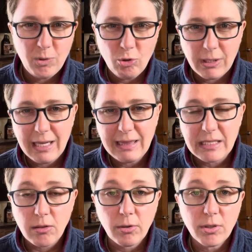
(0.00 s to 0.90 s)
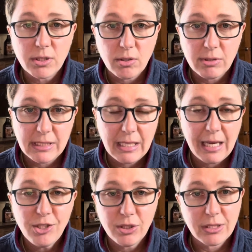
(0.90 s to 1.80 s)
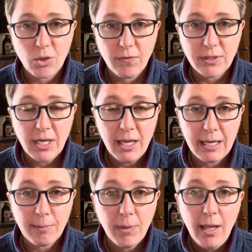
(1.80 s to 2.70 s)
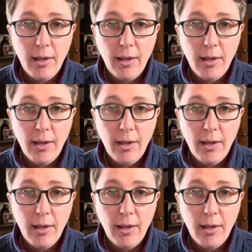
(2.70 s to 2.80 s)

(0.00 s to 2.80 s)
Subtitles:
create these learned associations over time,